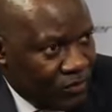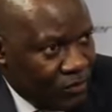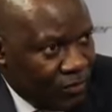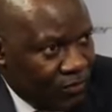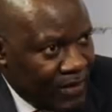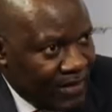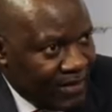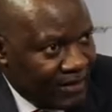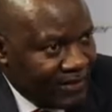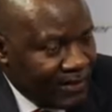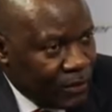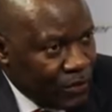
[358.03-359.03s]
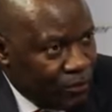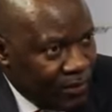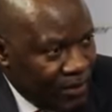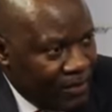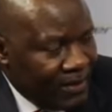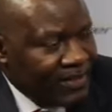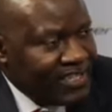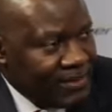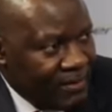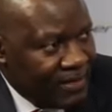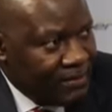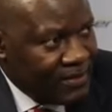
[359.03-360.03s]
to have migrated to prepaid and
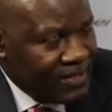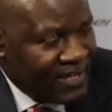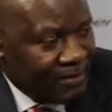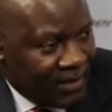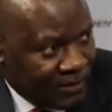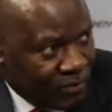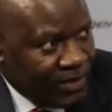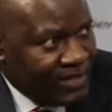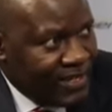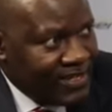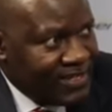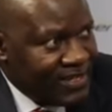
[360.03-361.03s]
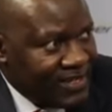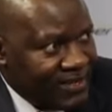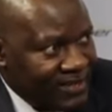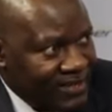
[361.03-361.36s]
smart metering by 2018.